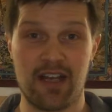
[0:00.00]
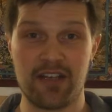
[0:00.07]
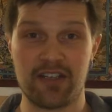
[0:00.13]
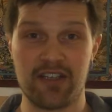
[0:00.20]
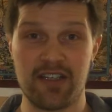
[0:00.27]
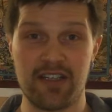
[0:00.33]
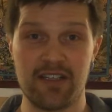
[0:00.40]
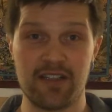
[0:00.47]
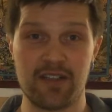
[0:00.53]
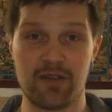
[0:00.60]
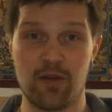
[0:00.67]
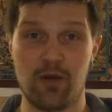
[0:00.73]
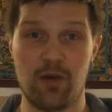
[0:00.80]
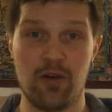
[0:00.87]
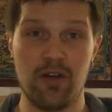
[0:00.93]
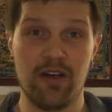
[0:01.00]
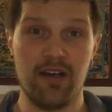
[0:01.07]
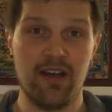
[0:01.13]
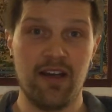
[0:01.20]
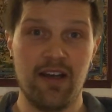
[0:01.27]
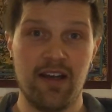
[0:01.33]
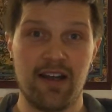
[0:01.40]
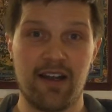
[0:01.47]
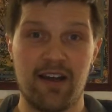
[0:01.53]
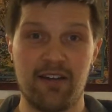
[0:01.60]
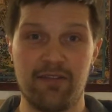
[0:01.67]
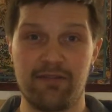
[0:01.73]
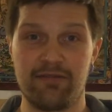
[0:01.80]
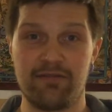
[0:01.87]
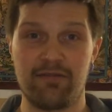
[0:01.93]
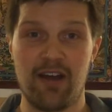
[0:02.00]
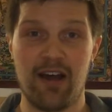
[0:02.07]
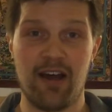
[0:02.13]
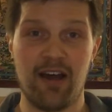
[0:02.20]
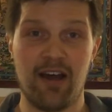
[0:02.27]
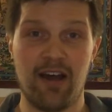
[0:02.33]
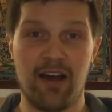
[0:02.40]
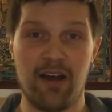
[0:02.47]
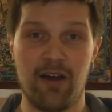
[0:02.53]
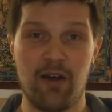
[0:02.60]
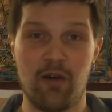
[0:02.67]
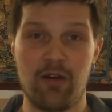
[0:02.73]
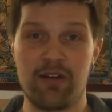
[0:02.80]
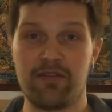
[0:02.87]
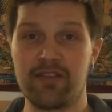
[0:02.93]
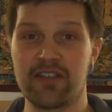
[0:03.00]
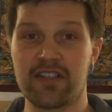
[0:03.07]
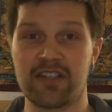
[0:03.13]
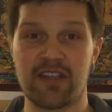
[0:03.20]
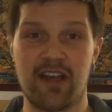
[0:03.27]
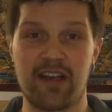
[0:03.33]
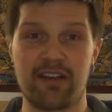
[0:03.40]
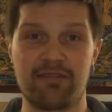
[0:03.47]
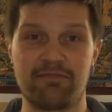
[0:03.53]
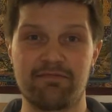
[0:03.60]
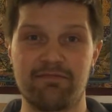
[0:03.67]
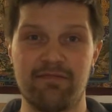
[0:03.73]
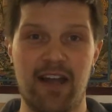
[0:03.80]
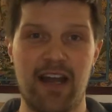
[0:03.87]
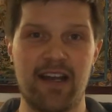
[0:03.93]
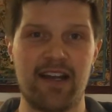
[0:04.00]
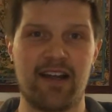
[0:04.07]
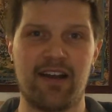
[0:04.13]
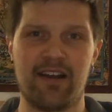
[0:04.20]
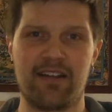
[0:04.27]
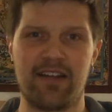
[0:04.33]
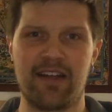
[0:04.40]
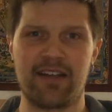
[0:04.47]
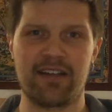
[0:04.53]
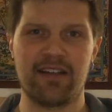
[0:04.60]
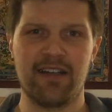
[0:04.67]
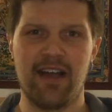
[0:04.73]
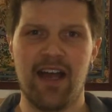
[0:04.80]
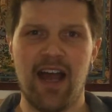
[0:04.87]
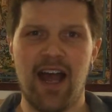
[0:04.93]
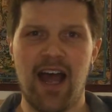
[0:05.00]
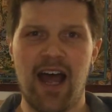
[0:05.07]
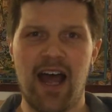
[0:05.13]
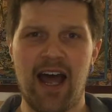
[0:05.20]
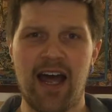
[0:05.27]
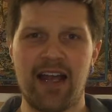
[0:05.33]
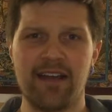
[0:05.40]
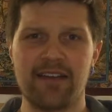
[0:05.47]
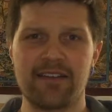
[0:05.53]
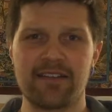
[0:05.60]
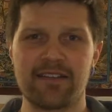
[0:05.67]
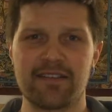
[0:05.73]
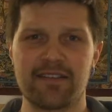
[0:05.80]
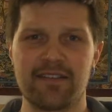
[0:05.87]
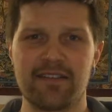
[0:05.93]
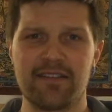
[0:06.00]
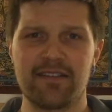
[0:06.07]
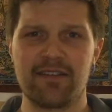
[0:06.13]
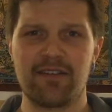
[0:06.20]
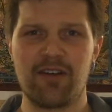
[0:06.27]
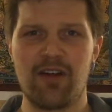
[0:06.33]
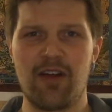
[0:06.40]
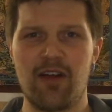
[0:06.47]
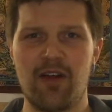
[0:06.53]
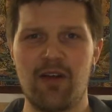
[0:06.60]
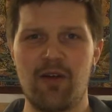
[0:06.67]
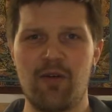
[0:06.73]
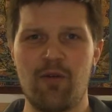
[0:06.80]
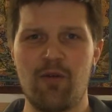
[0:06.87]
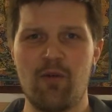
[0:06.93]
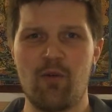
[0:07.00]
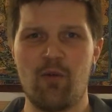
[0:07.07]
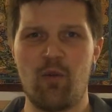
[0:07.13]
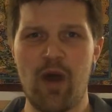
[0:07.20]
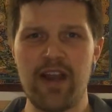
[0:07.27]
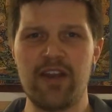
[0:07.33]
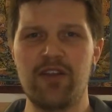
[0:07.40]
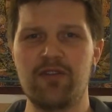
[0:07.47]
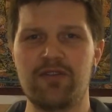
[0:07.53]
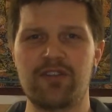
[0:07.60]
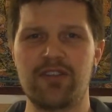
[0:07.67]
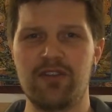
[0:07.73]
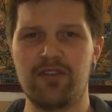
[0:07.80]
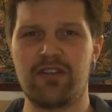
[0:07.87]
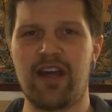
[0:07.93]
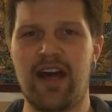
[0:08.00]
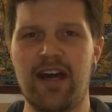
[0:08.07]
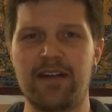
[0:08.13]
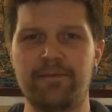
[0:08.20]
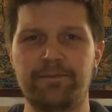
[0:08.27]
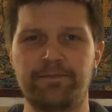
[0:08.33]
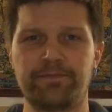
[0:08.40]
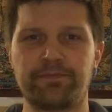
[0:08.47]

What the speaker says: touches or kind of, or even just like any kind of thing. And when you do that,